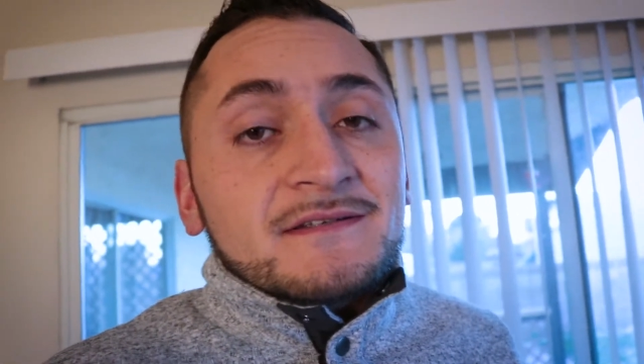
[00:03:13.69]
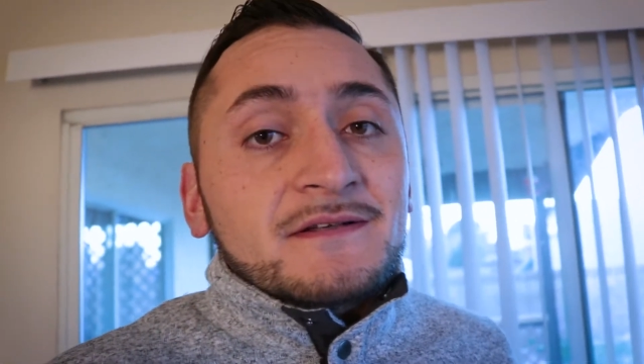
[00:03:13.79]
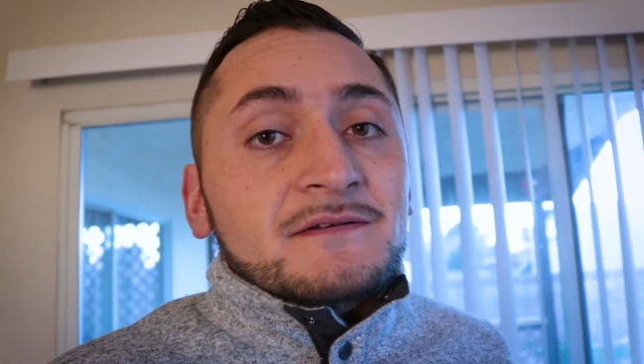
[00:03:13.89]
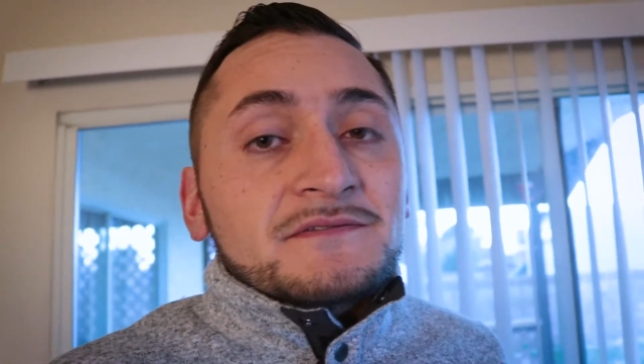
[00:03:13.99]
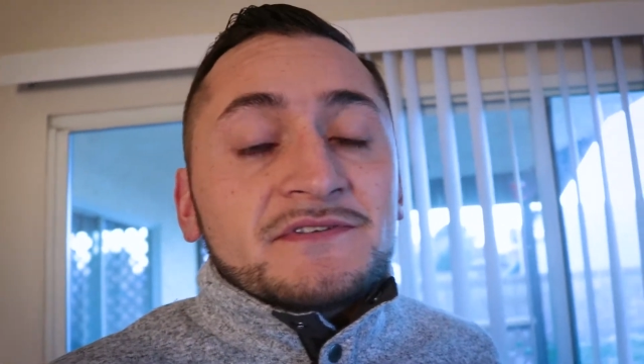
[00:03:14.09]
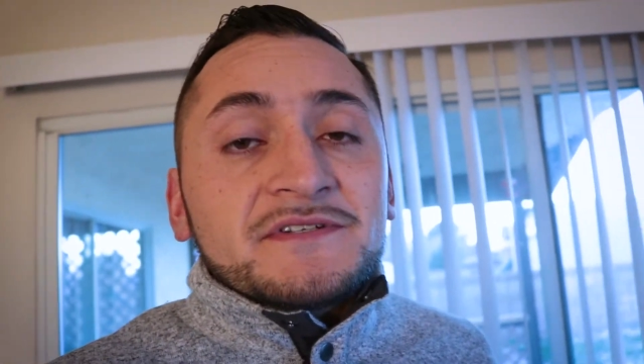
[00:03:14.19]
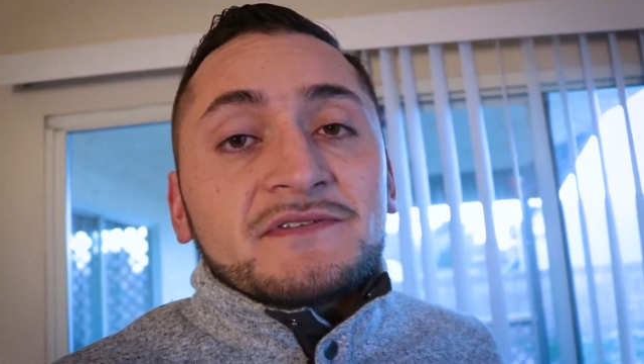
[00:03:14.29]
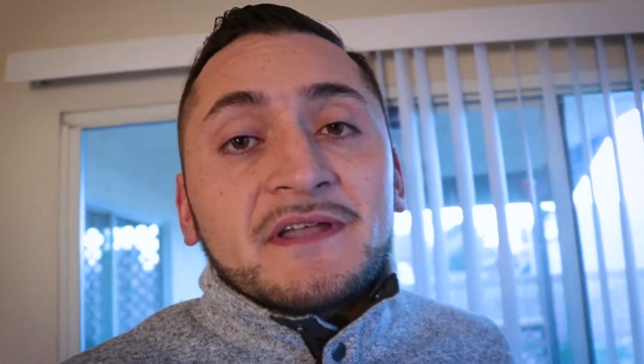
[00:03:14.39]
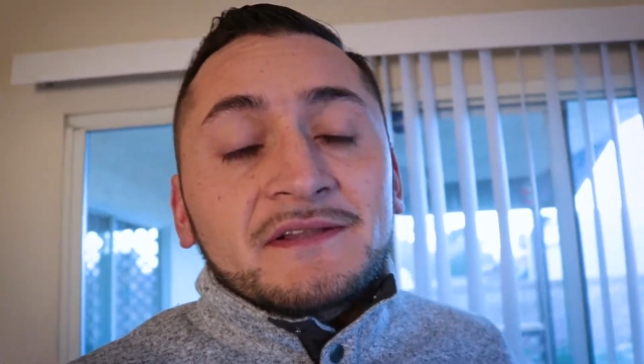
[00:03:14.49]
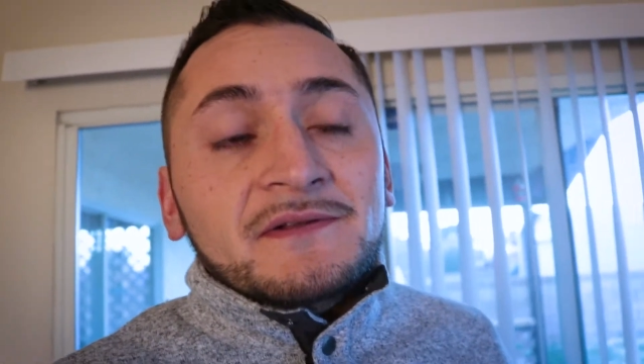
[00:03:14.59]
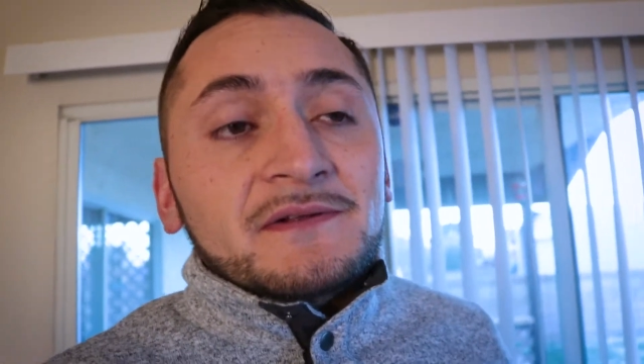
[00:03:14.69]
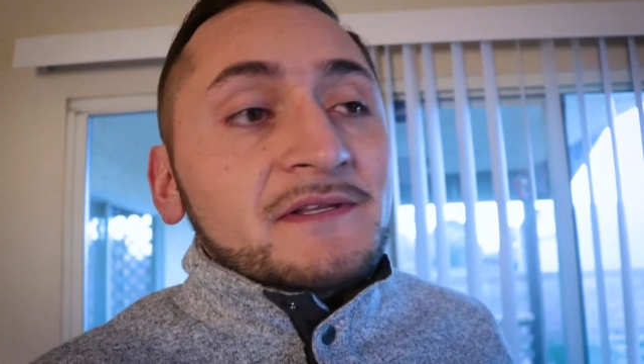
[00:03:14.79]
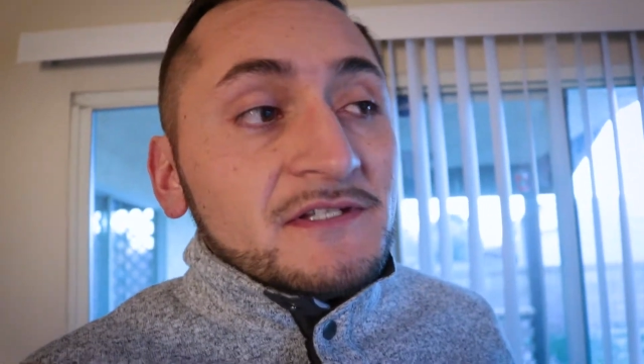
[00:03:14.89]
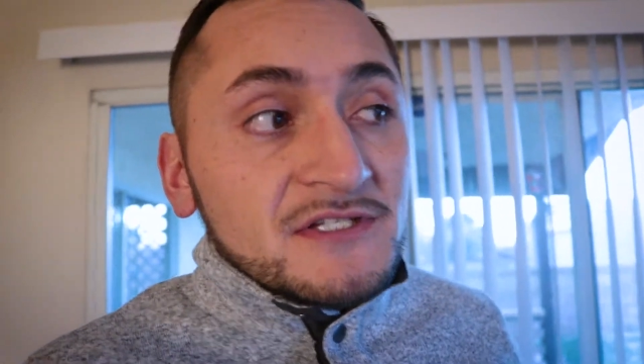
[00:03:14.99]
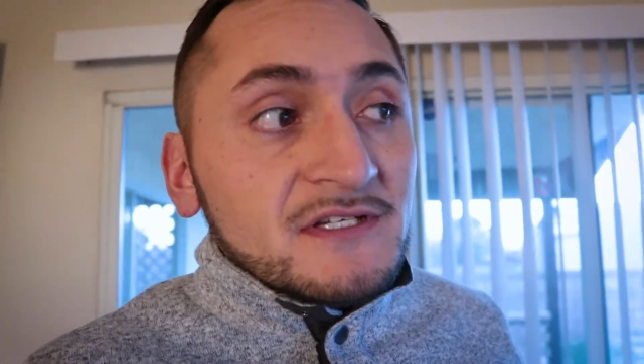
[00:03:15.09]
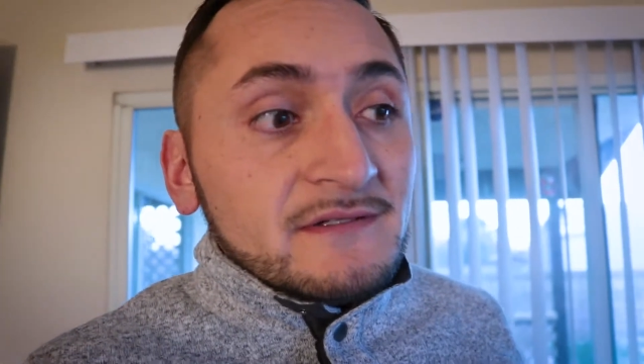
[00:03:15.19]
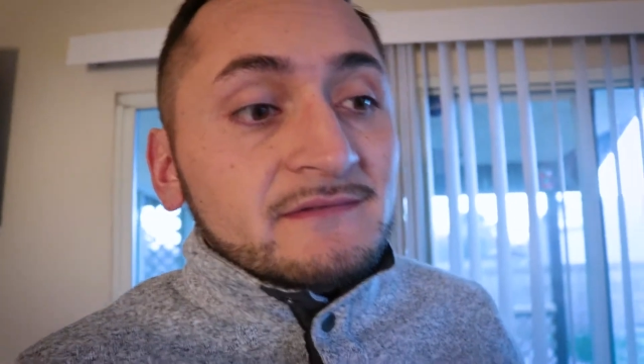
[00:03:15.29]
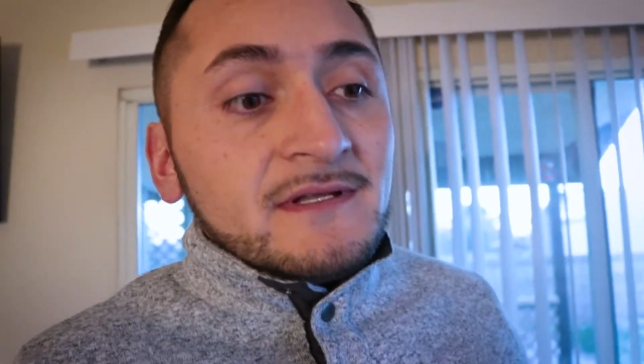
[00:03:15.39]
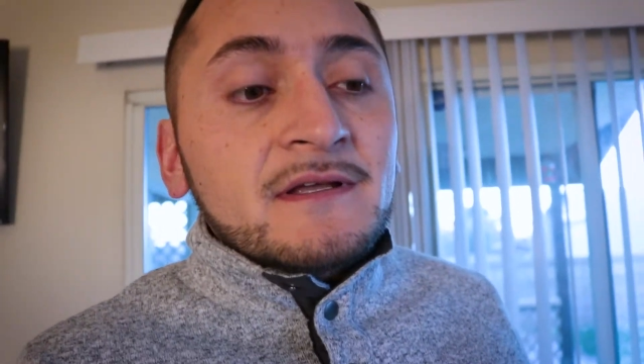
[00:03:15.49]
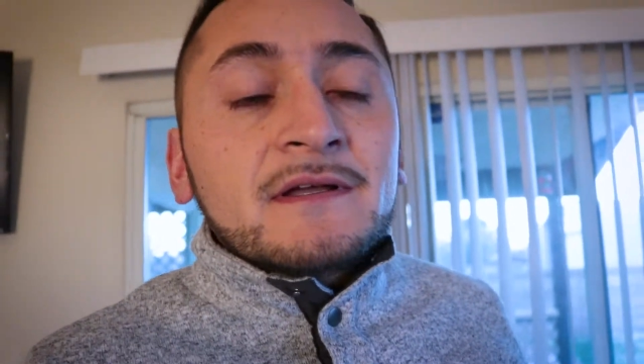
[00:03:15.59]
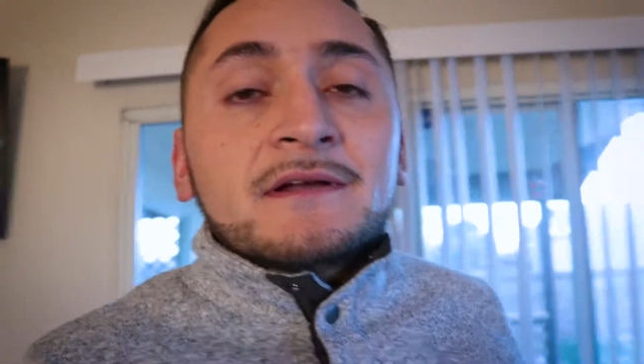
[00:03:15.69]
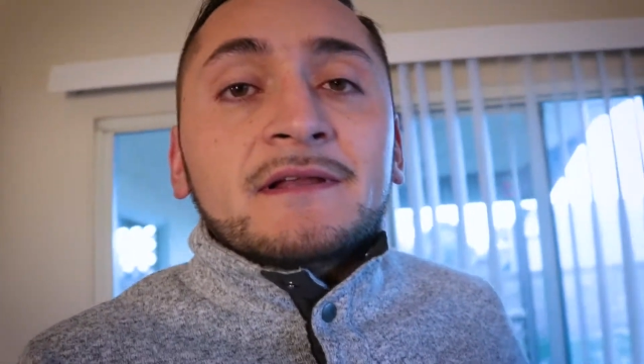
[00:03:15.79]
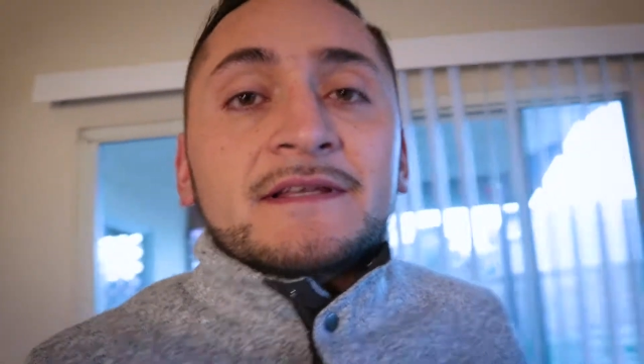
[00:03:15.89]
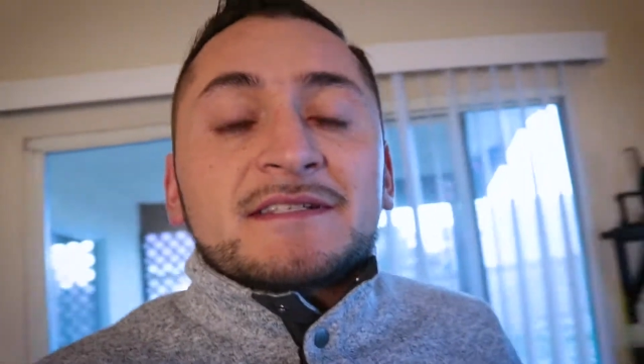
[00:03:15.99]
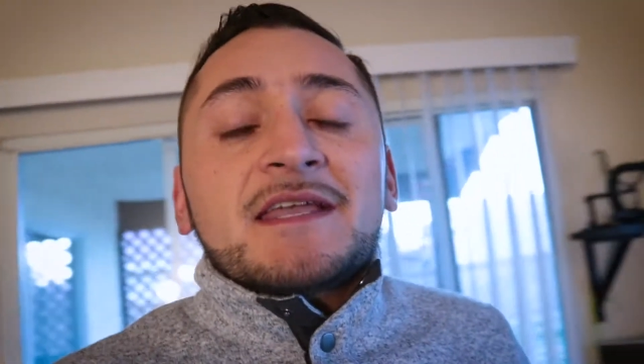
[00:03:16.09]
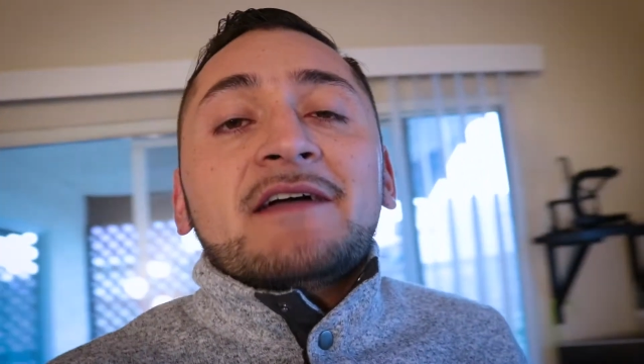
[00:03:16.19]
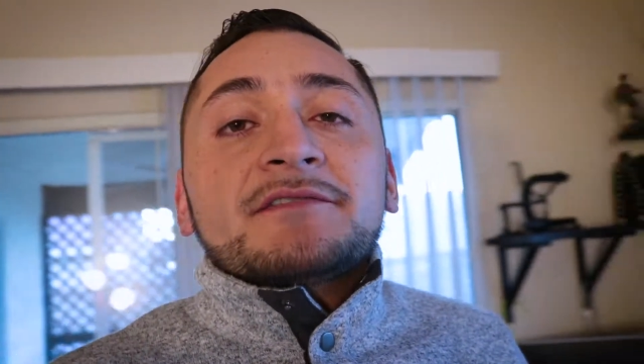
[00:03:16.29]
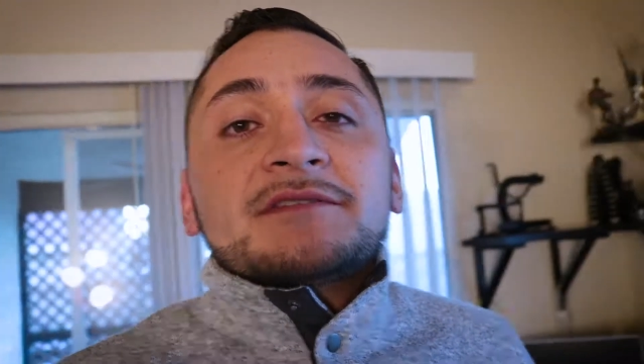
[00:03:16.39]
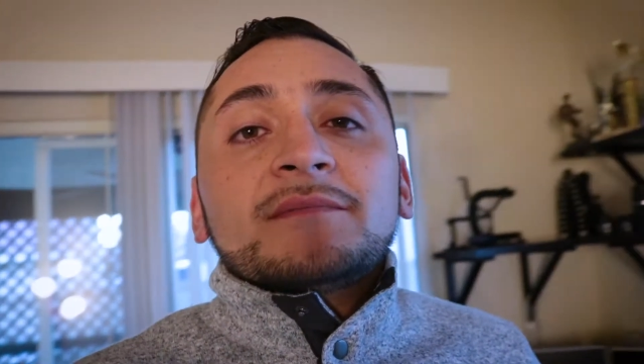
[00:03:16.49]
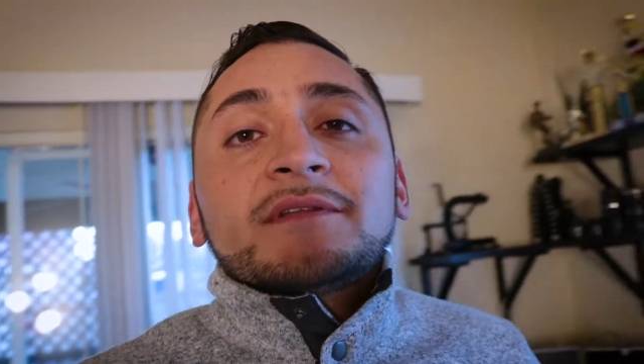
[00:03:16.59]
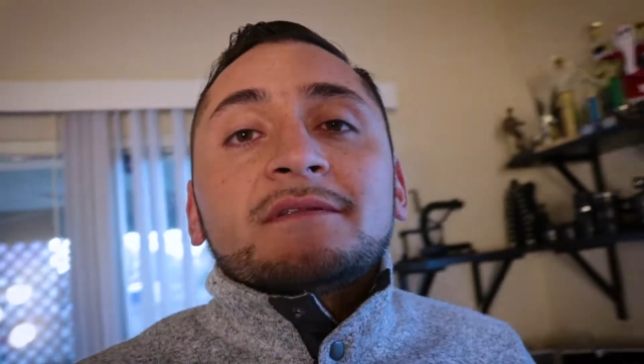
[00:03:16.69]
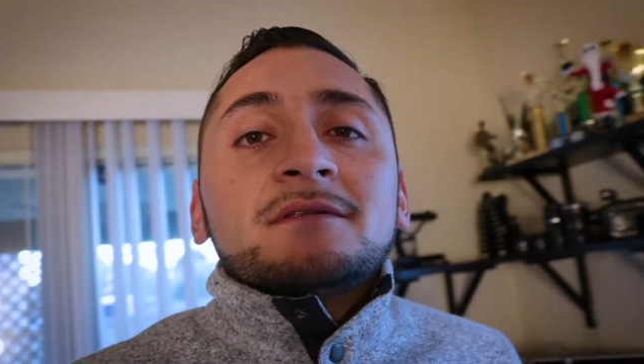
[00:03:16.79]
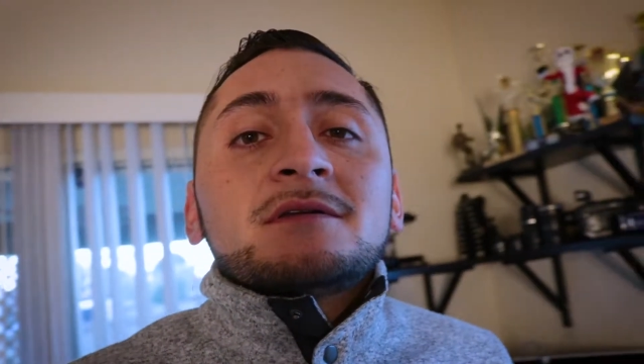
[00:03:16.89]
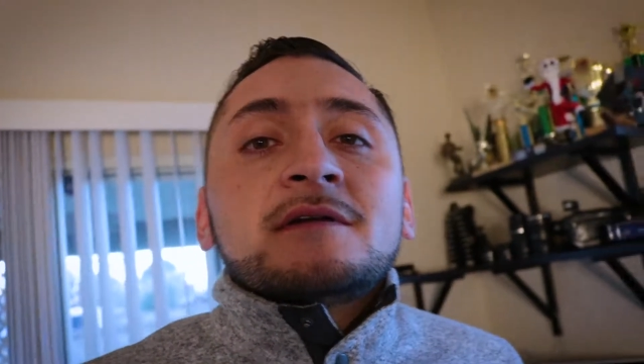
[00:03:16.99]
you know, just so I can look legit, like staff or something.